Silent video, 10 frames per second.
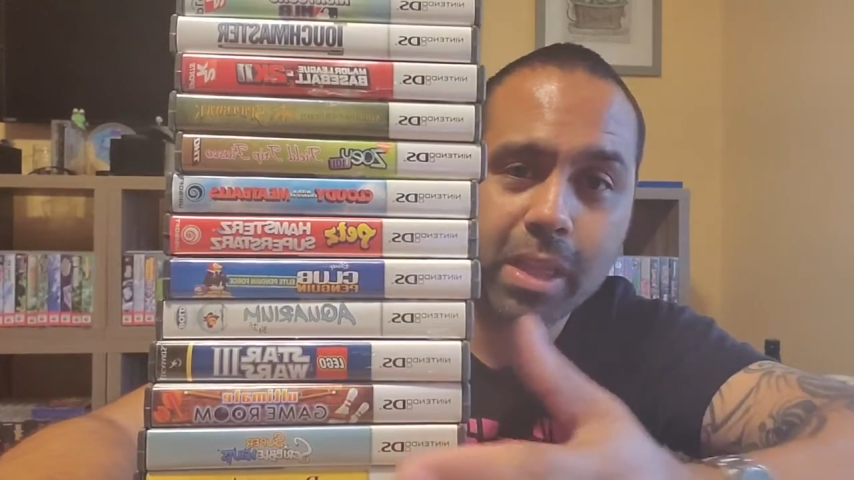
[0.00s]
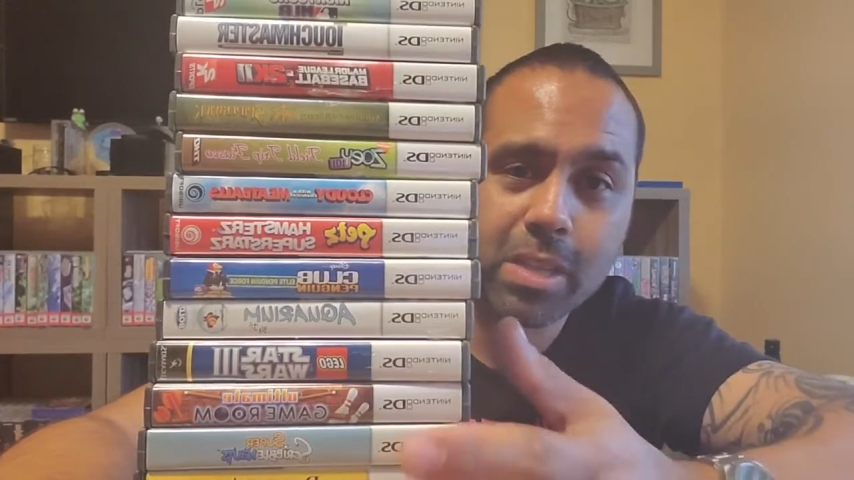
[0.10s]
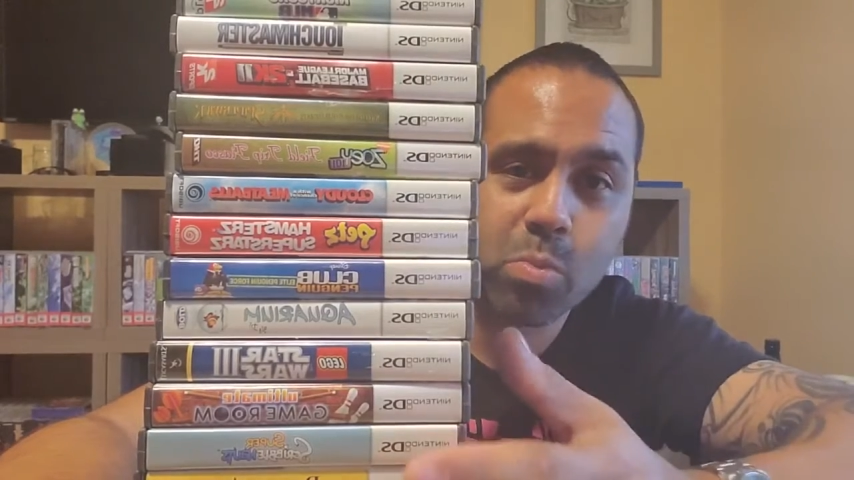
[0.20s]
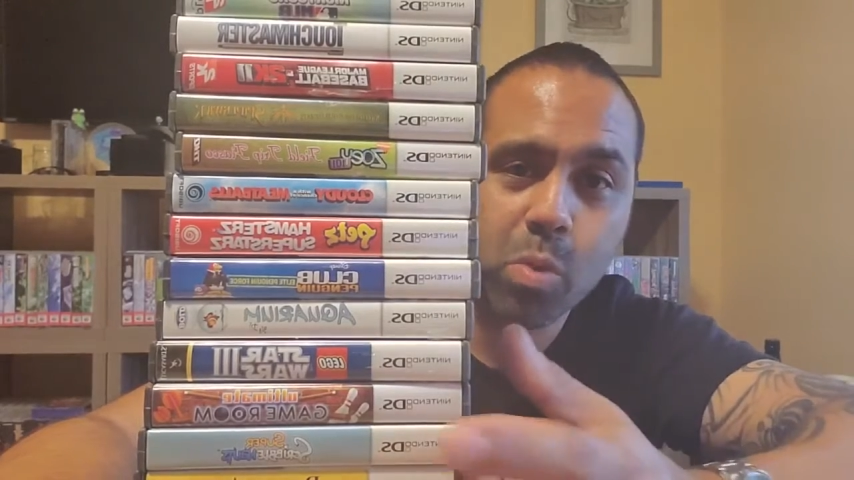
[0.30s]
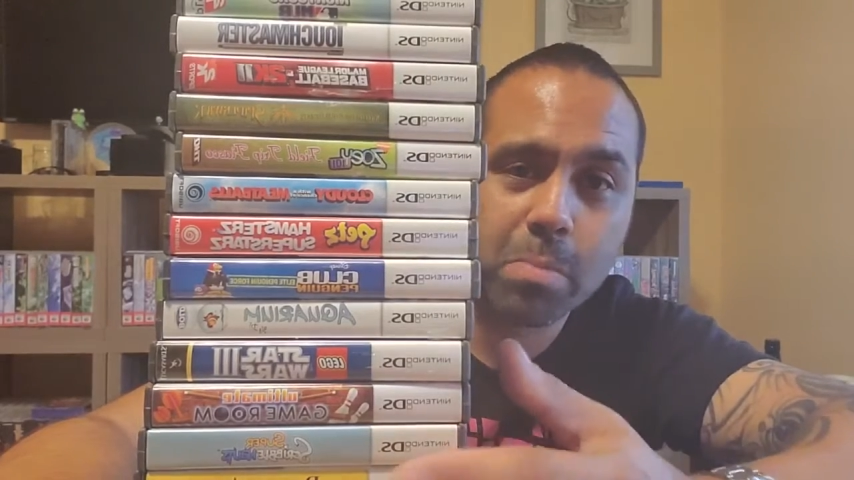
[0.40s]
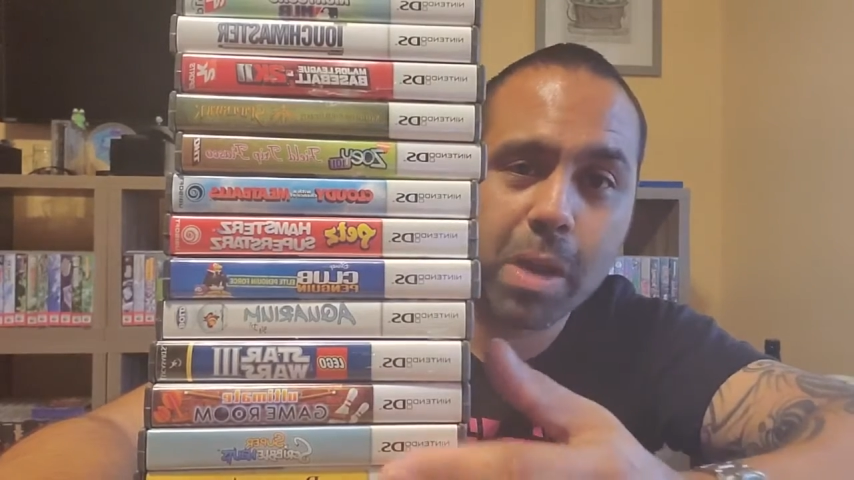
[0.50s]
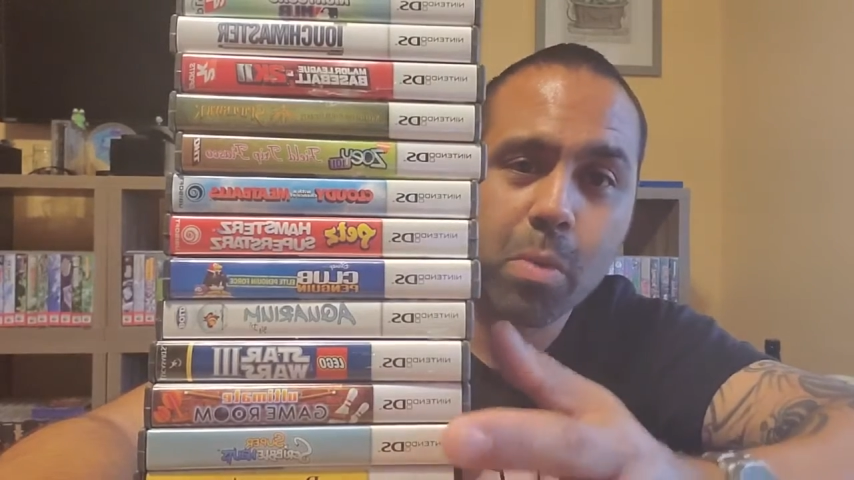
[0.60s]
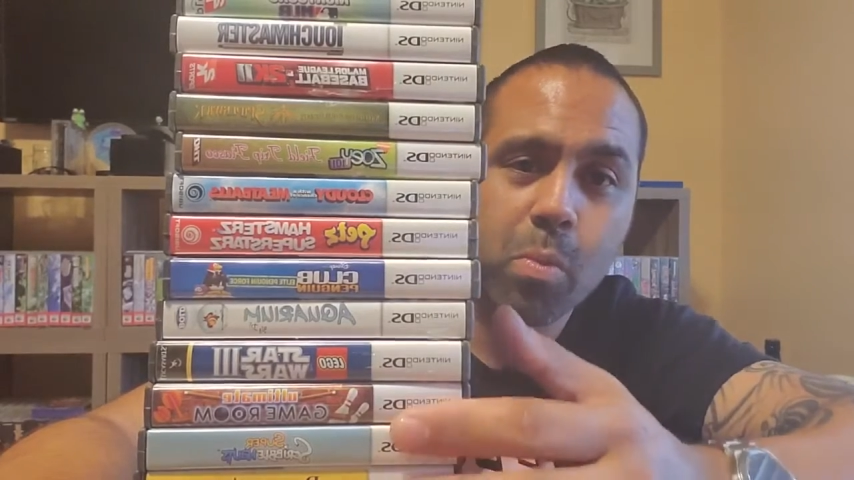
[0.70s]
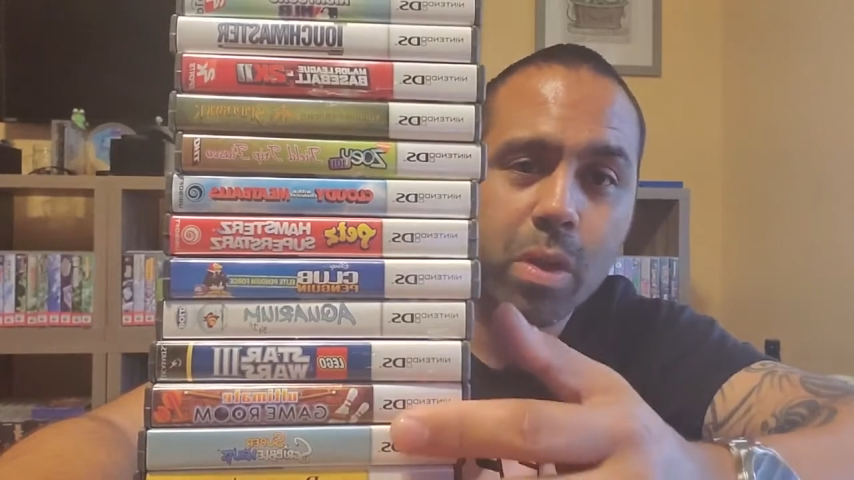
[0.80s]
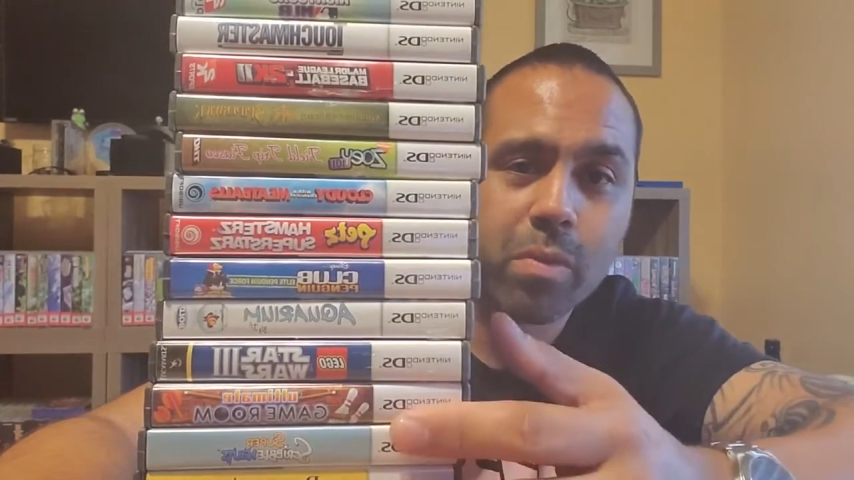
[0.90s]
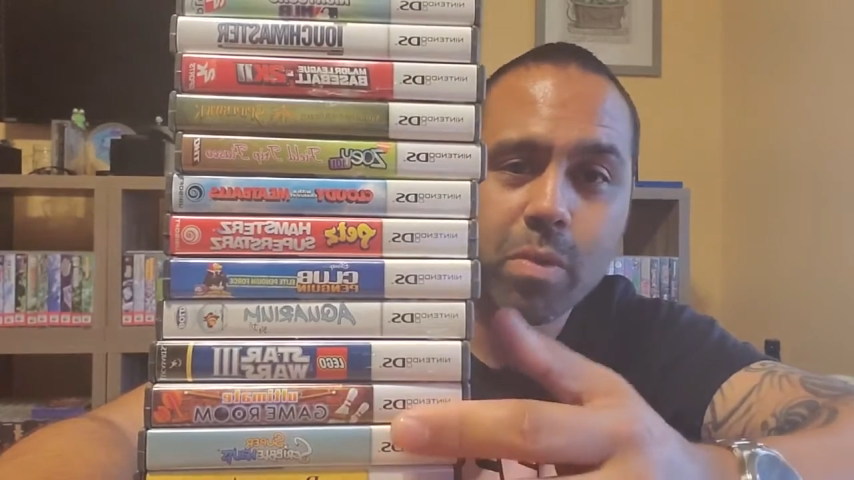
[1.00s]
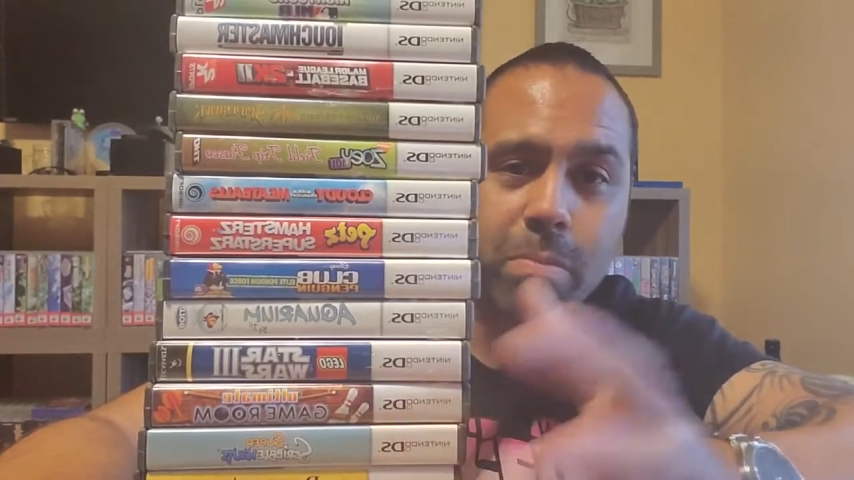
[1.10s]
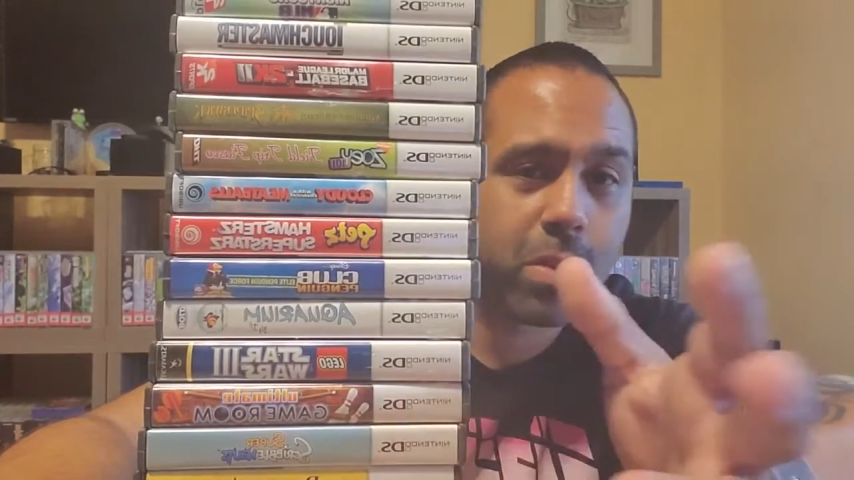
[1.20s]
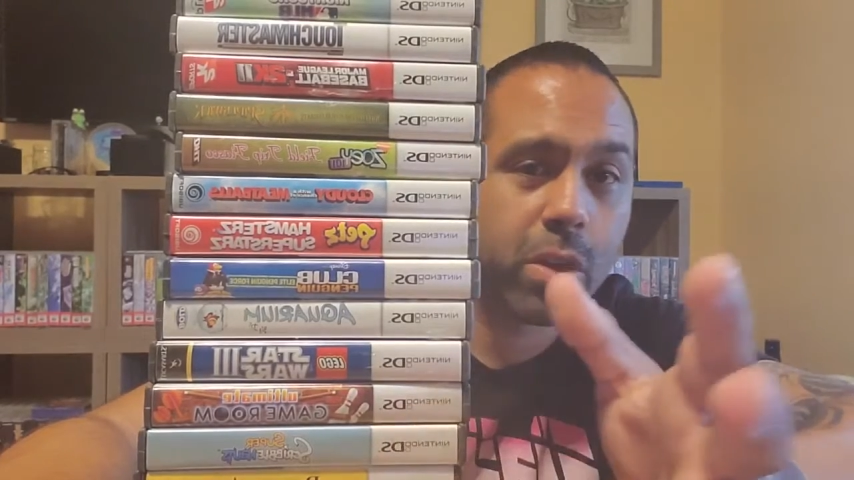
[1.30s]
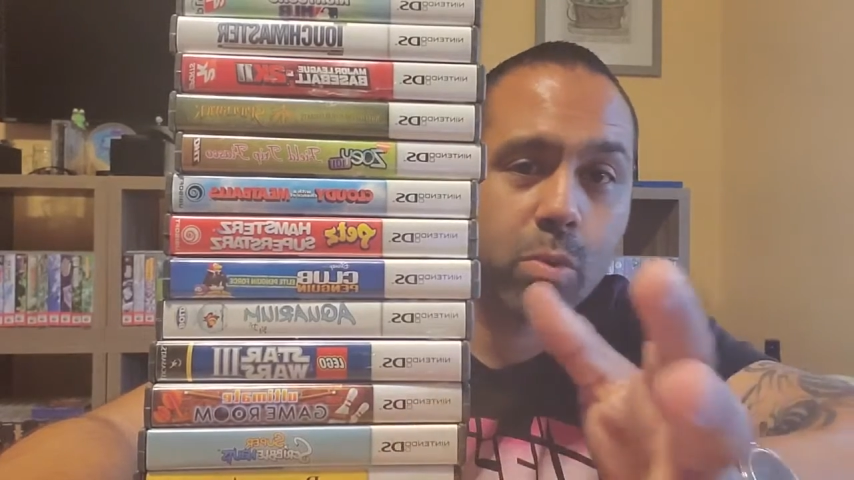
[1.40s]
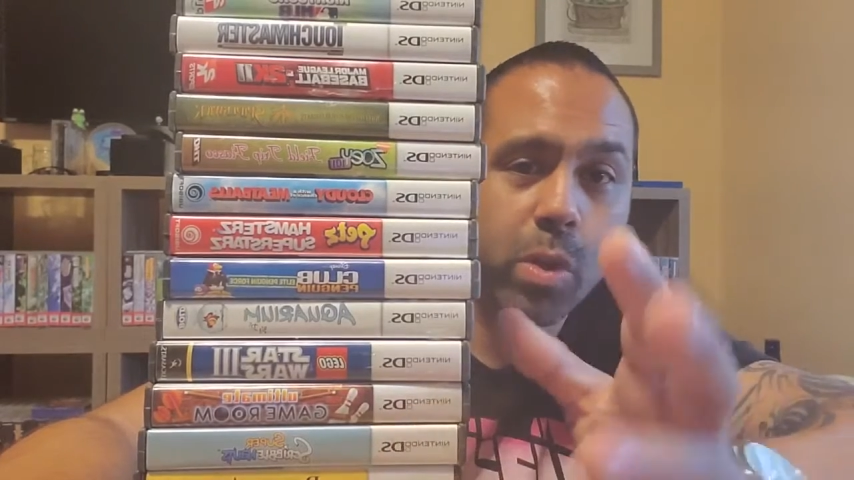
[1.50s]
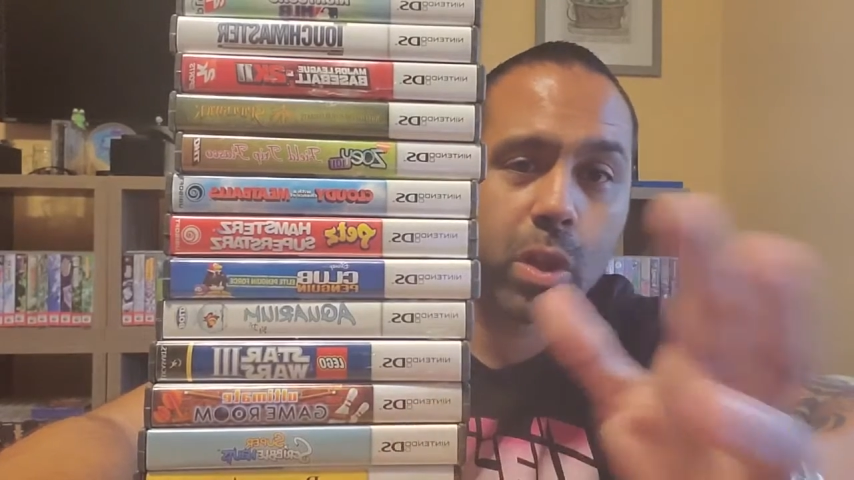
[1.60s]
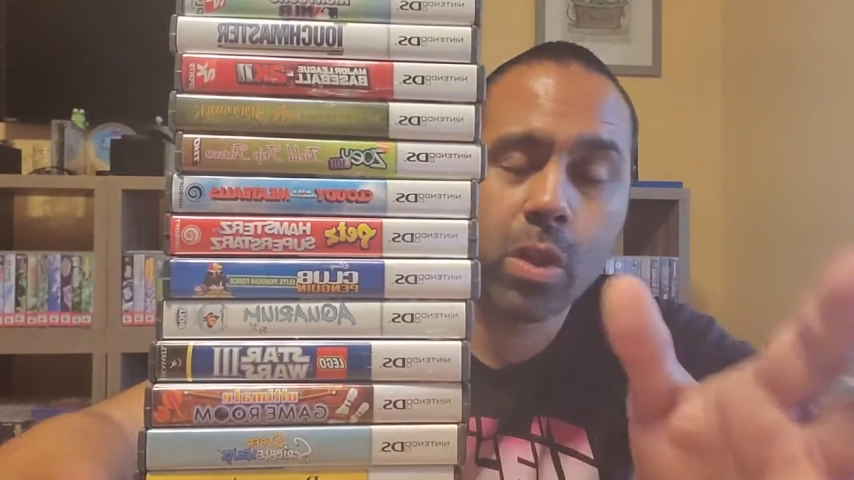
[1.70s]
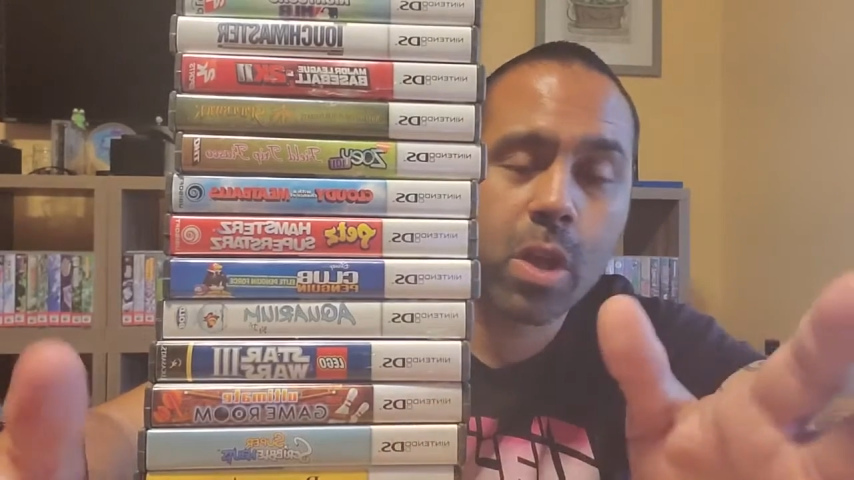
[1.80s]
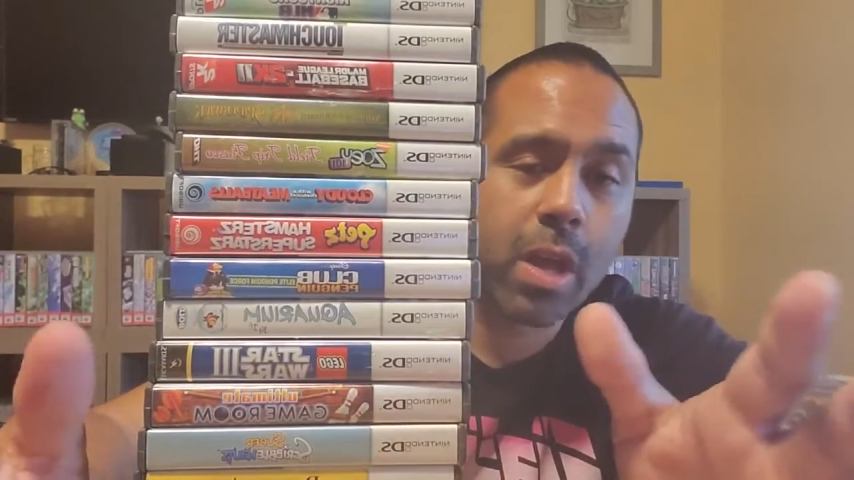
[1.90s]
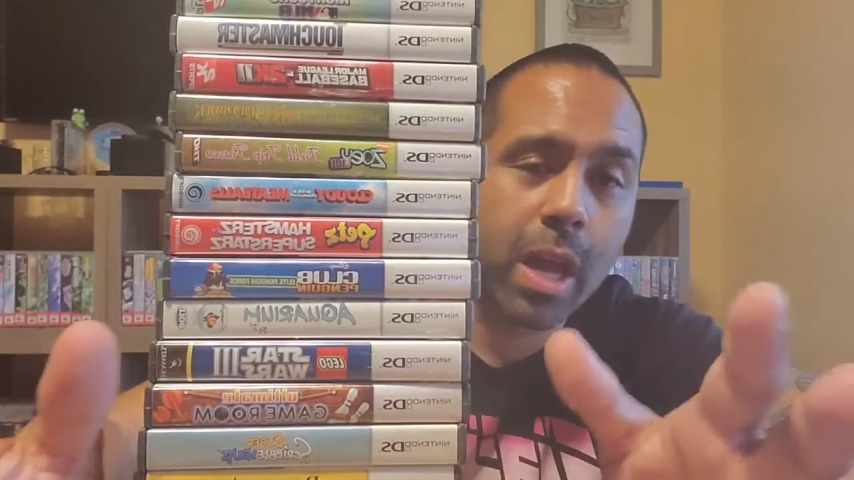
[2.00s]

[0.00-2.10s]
these one by one from Goodwill,